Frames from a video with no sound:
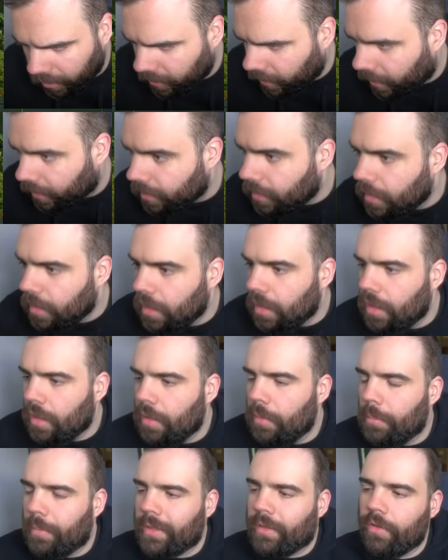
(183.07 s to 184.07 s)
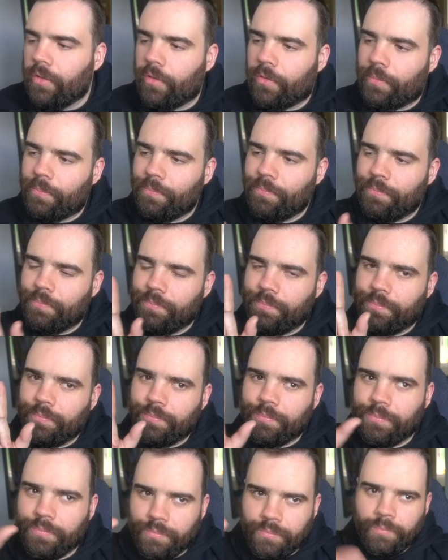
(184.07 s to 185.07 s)
okay. Because
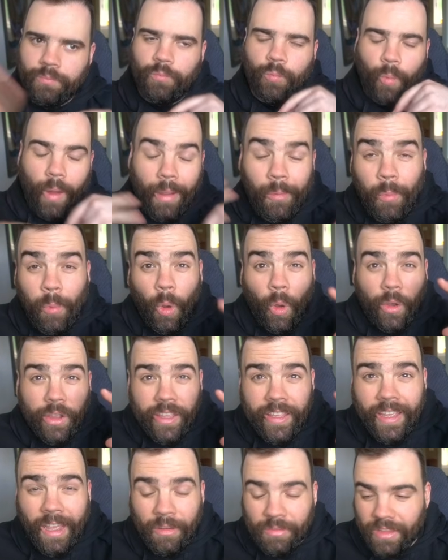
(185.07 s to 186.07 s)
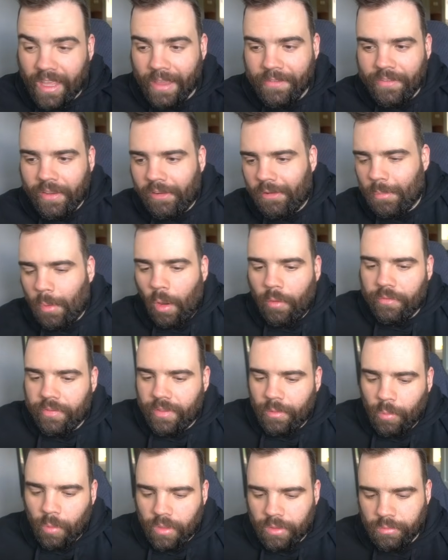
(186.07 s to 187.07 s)
we're walking out the aviary, but
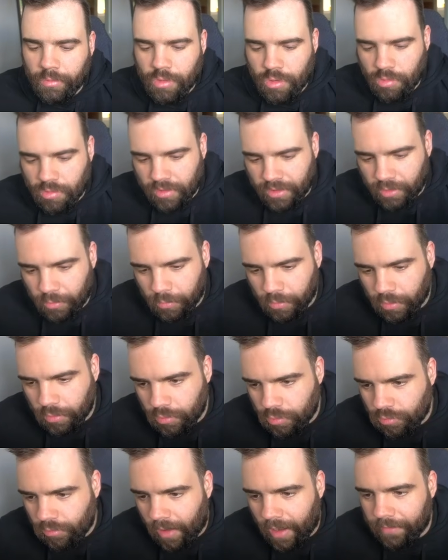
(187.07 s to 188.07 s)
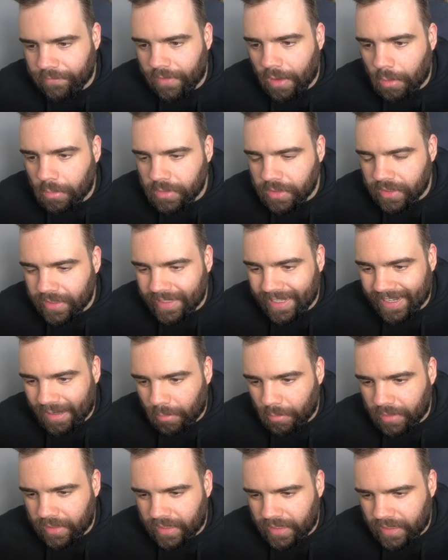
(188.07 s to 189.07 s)
obviously what you would usually do is you drive out and you'd get
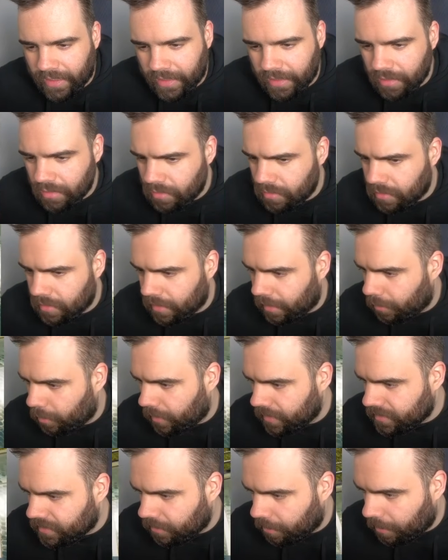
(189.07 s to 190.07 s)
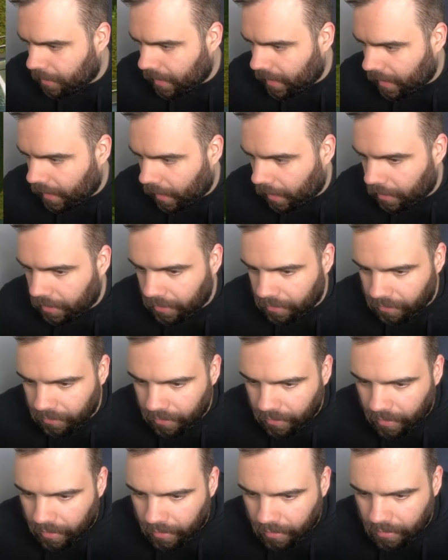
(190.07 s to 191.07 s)
out here. Now, where's the path? Is it
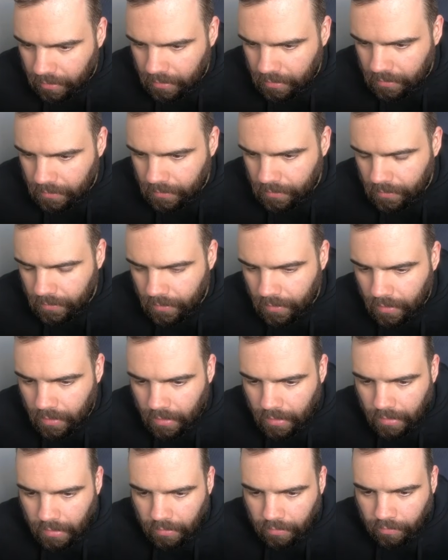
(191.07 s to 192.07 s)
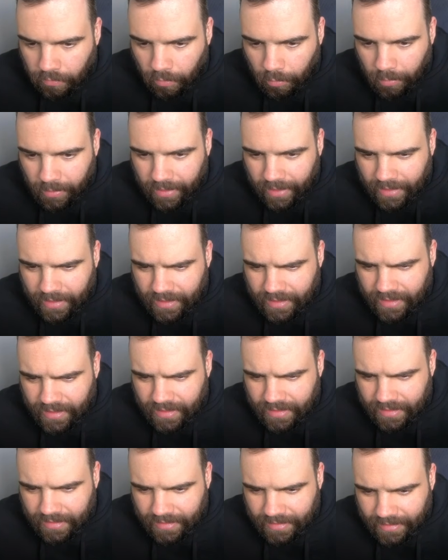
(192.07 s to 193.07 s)
there? So we kind of
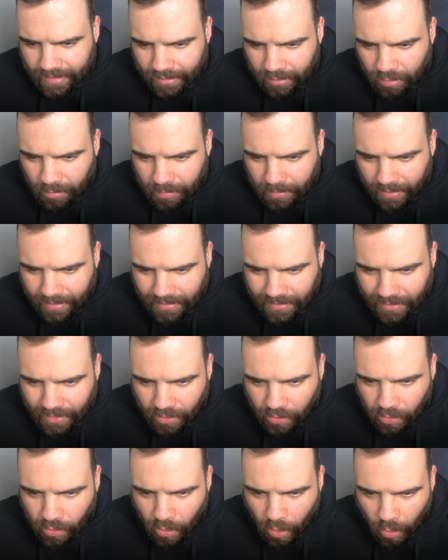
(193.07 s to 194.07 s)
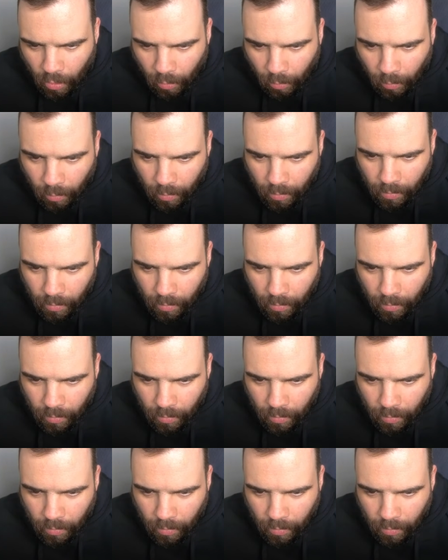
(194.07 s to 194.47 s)
need to set up as though